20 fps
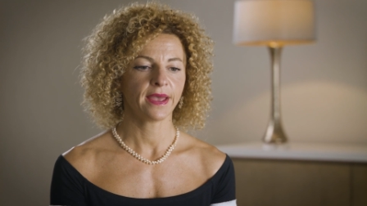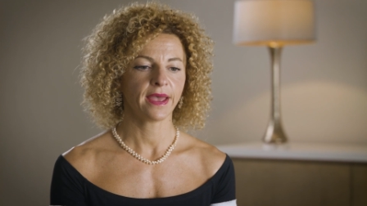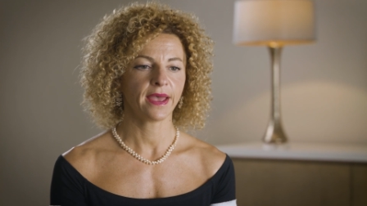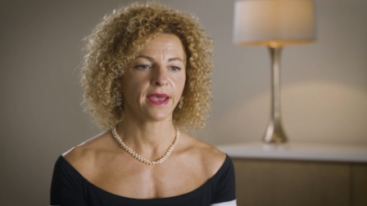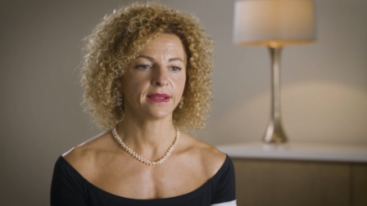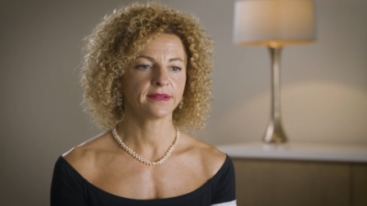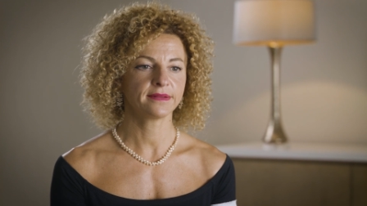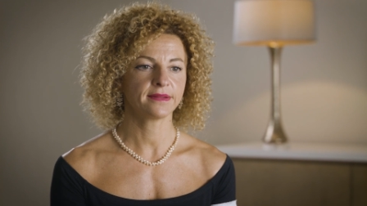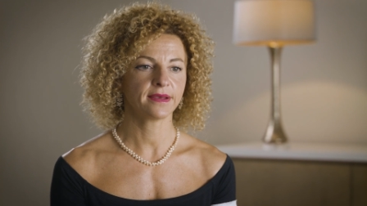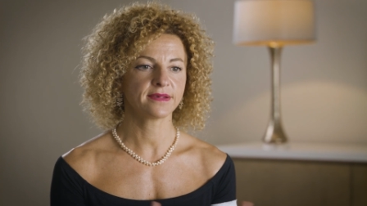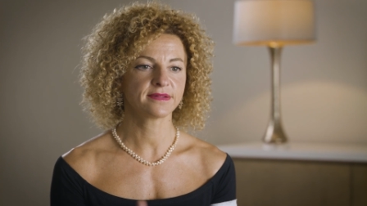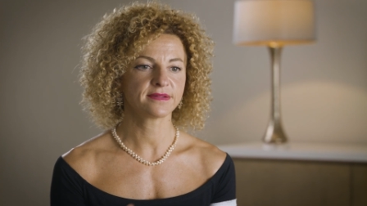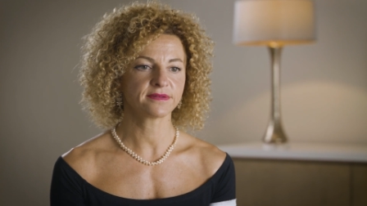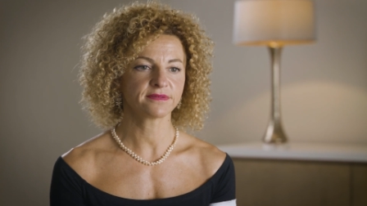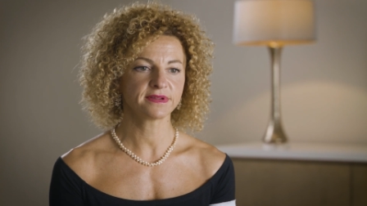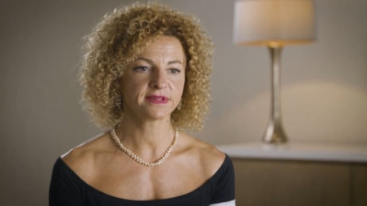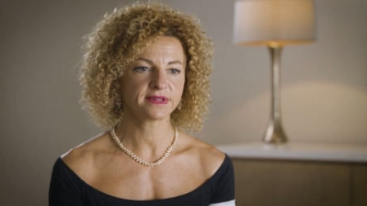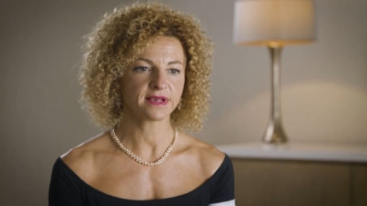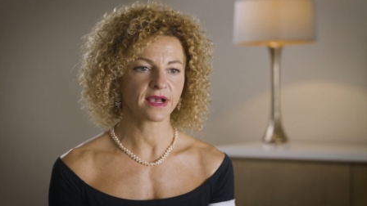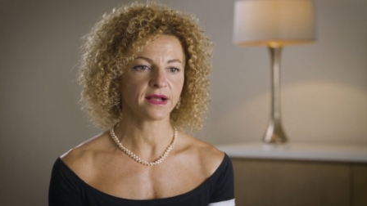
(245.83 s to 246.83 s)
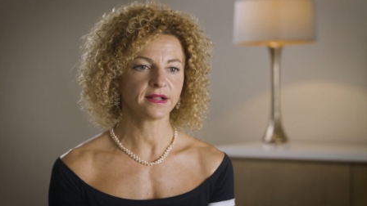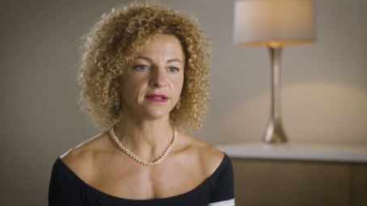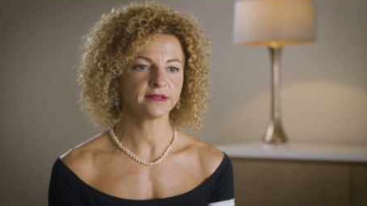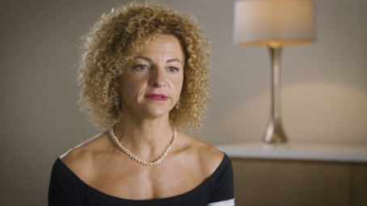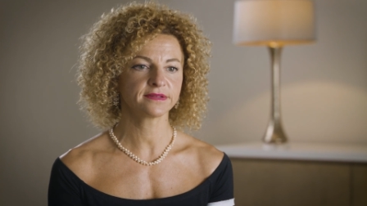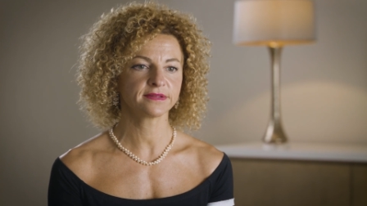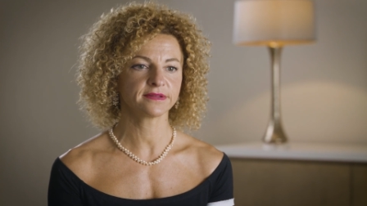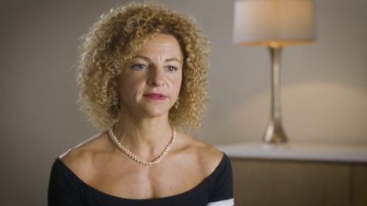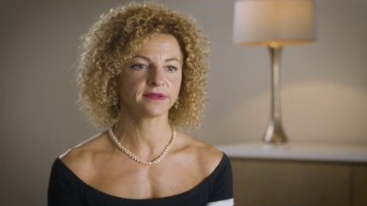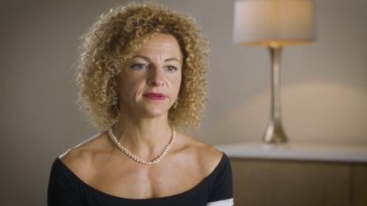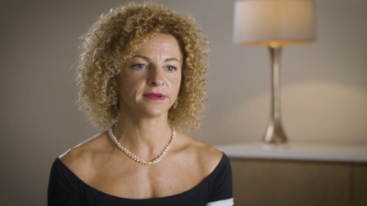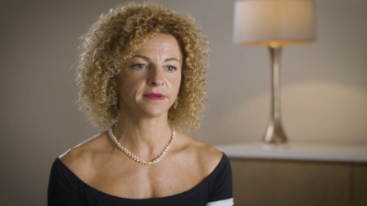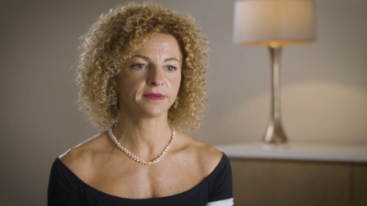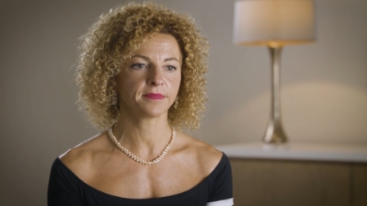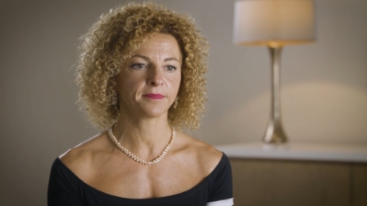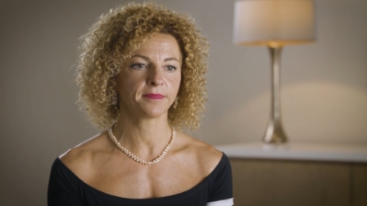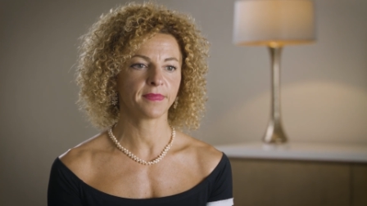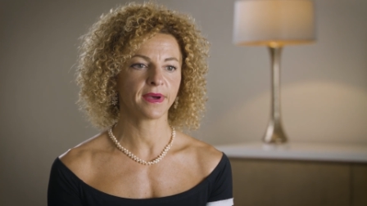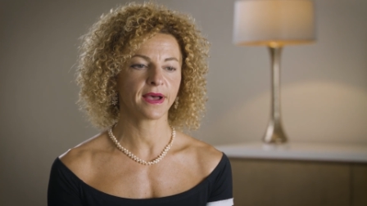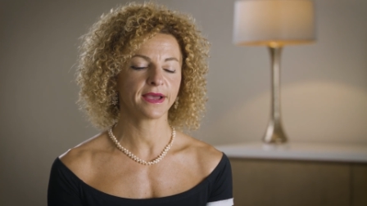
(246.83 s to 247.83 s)
and as a result, uh,
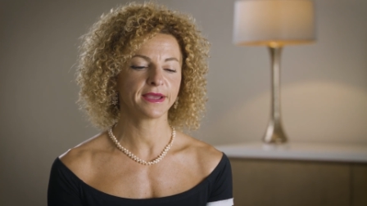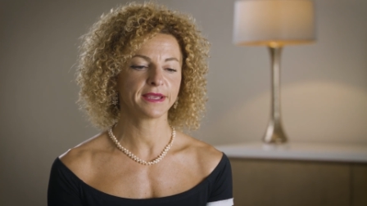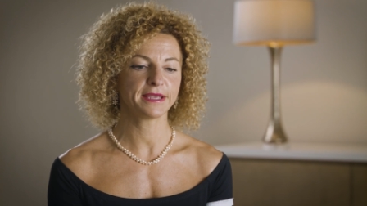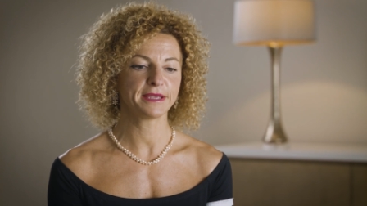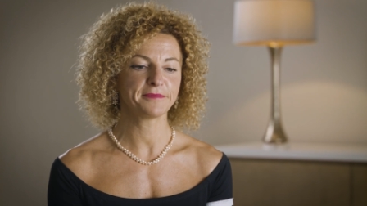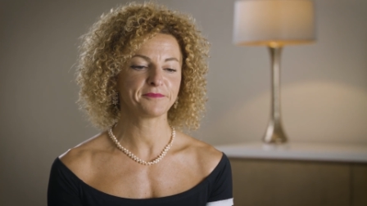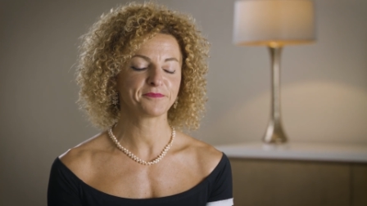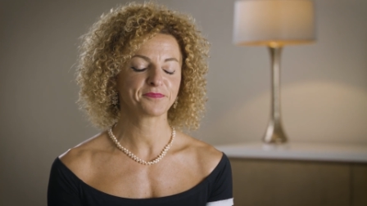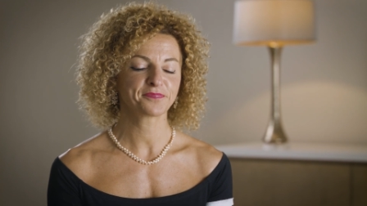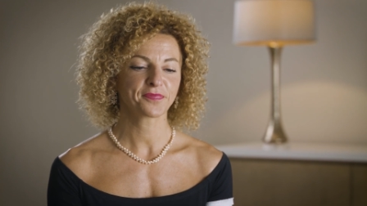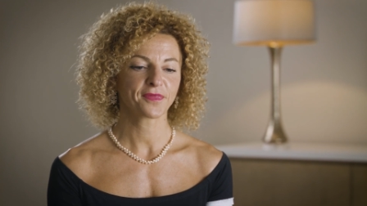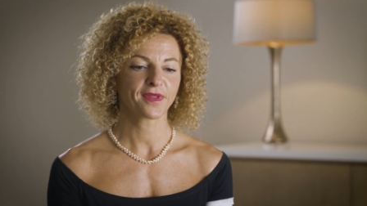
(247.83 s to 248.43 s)
my